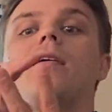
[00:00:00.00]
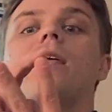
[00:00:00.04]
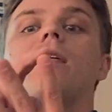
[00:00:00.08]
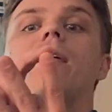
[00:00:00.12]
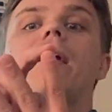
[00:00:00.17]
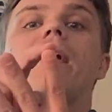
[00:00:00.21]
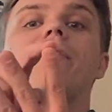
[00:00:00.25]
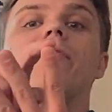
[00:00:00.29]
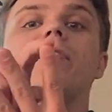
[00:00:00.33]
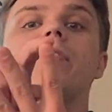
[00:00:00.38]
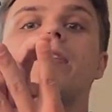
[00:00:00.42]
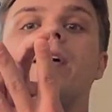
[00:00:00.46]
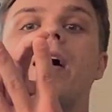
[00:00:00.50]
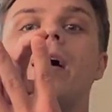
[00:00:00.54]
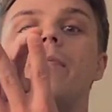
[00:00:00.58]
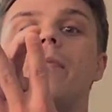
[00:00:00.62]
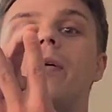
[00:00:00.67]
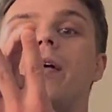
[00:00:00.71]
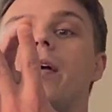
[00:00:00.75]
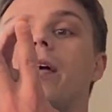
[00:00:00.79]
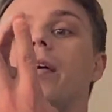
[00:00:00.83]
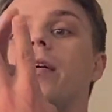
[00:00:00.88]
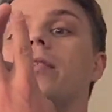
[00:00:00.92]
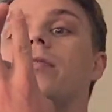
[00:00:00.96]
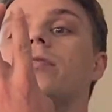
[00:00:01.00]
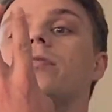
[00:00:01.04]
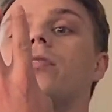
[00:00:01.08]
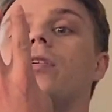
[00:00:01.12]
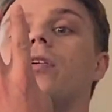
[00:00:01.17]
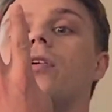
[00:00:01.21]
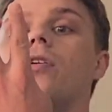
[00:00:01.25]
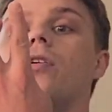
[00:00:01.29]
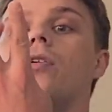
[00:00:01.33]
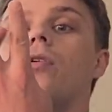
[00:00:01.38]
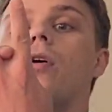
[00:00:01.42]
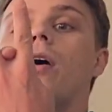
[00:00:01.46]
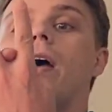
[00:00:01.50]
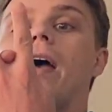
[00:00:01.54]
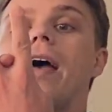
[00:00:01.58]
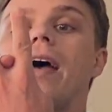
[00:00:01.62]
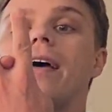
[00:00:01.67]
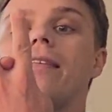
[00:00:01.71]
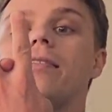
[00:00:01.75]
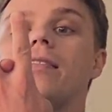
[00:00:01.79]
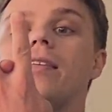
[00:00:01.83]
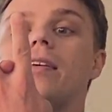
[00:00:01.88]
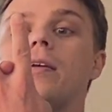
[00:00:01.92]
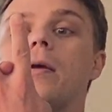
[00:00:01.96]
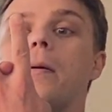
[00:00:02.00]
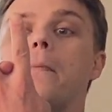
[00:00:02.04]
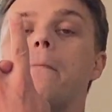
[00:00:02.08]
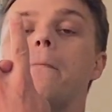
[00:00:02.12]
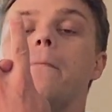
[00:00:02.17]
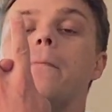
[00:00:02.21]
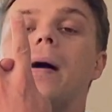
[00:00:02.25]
Every time I end at the